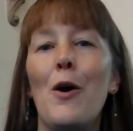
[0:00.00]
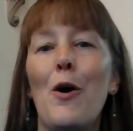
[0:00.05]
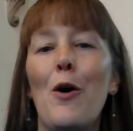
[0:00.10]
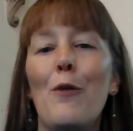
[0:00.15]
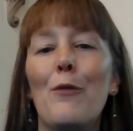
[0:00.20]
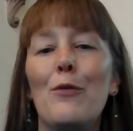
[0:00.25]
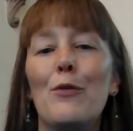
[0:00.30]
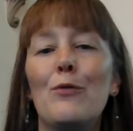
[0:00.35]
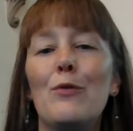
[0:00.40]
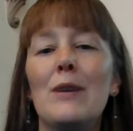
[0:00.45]

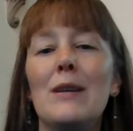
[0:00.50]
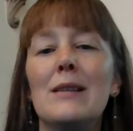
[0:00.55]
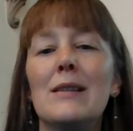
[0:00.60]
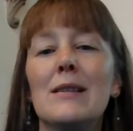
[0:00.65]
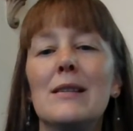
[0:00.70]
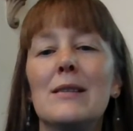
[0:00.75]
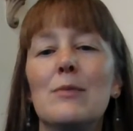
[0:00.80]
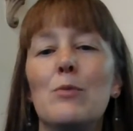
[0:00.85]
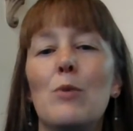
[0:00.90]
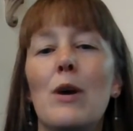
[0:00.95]
of the
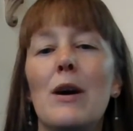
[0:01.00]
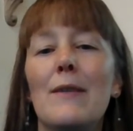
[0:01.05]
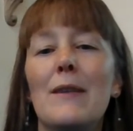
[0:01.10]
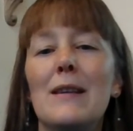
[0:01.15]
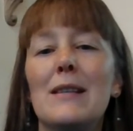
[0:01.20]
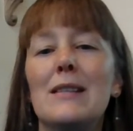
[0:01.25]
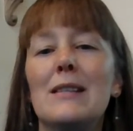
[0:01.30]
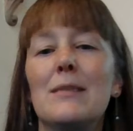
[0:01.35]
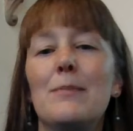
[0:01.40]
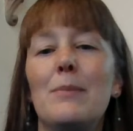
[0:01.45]
reasons why
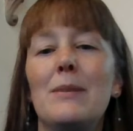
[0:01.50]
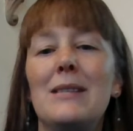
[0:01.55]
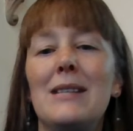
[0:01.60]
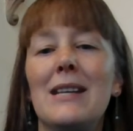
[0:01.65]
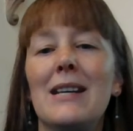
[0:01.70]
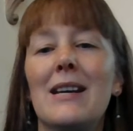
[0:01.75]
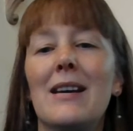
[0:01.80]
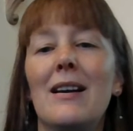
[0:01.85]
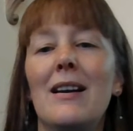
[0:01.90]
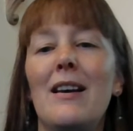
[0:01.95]
this
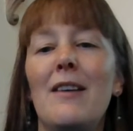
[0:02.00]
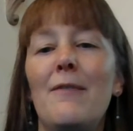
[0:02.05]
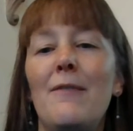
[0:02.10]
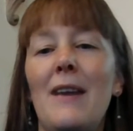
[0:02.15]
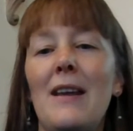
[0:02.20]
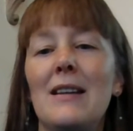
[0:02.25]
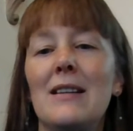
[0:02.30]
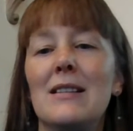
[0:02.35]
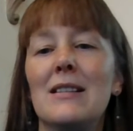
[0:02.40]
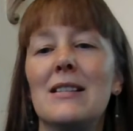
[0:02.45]
particular
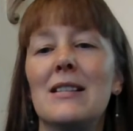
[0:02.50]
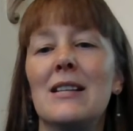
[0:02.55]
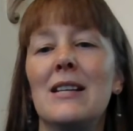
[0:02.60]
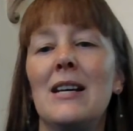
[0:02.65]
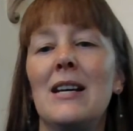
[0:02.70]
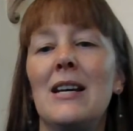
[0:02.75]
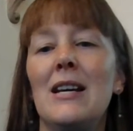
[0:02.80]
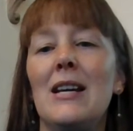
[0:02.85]
event